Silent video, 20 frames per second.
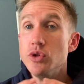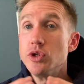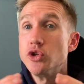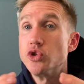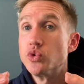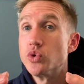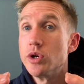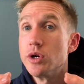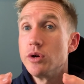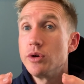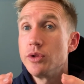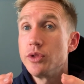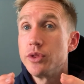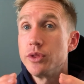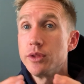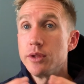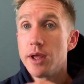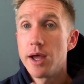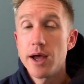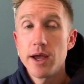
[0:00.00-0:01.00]
the drill
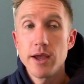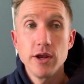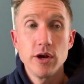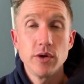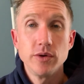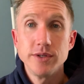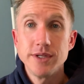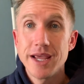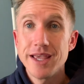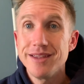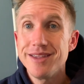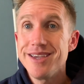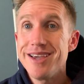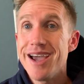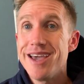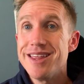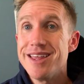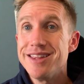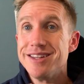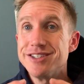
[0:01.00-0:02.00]
daily,
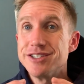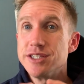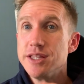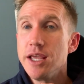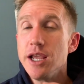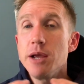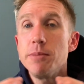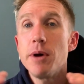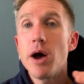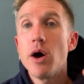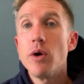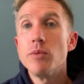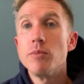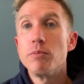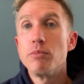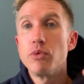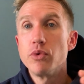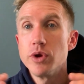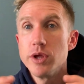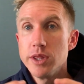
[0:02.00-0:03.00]
and then just think about
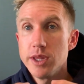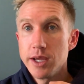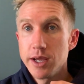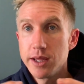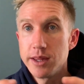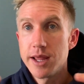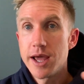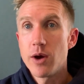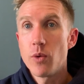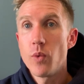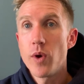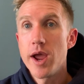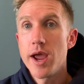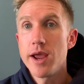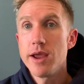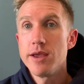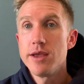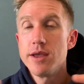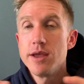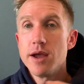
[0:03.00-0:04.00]
breathing in that
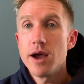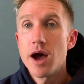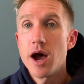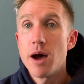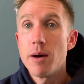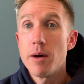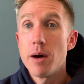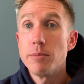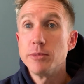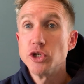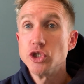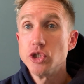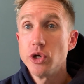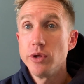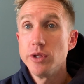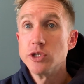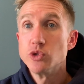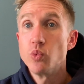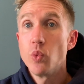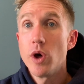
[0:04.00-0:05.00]
way. I'm going to show you
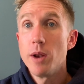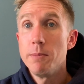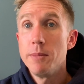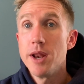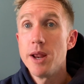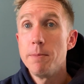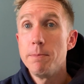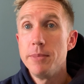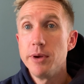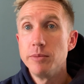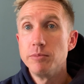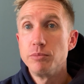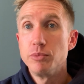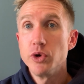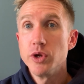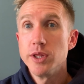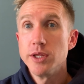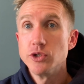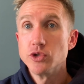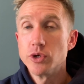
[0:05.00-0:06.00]
this 1 minute
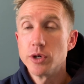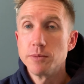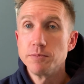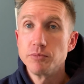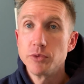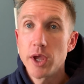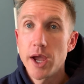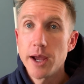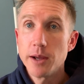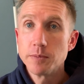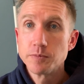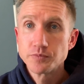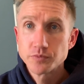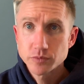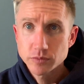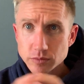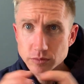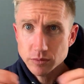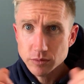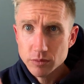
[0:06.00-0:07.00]
breathing drill, okay?
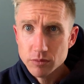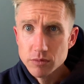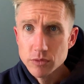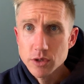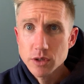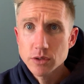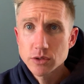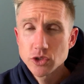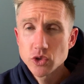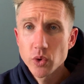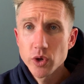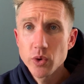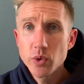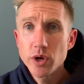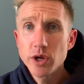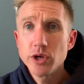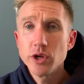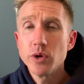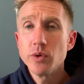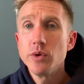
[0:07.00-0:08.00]
So what you
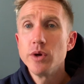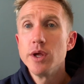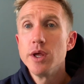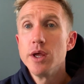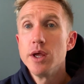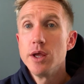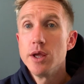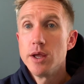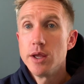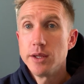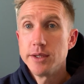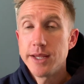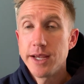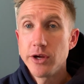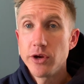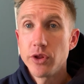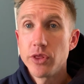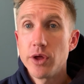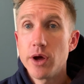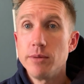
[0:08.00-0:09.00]
want to do, take
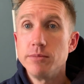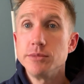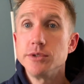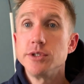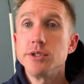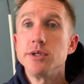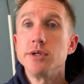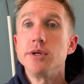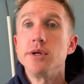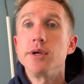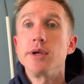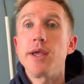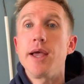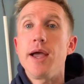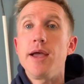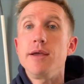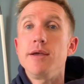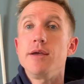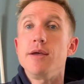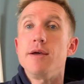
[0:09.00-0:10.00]
your thumbs,
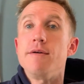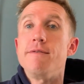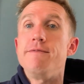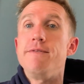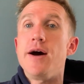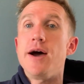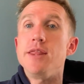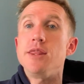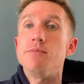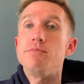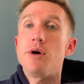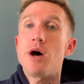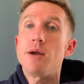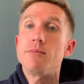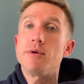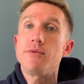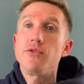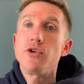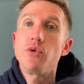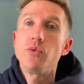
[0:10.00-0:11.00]
okay? Find the bottom
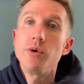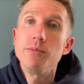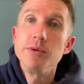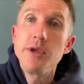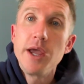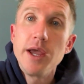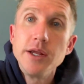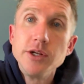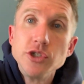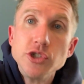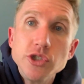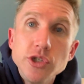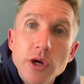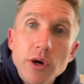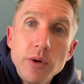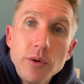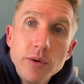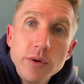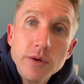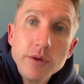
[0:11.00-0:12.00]
of your rib cage.
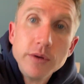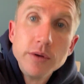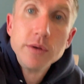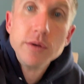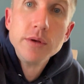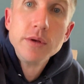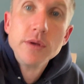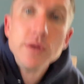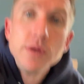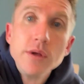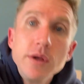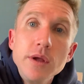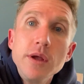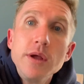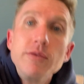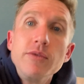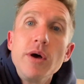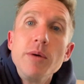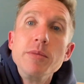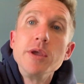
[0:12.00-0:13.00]
So
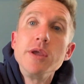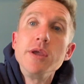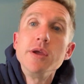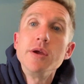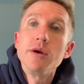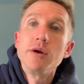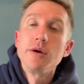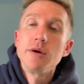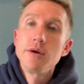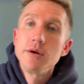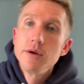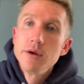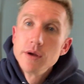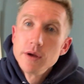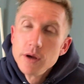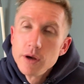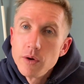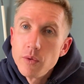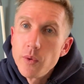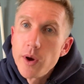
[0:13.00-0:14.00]
if I'm here,
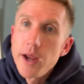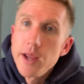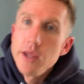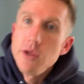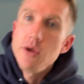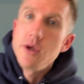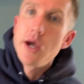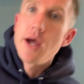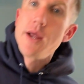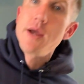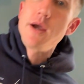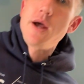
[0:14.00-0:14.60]
right, you kind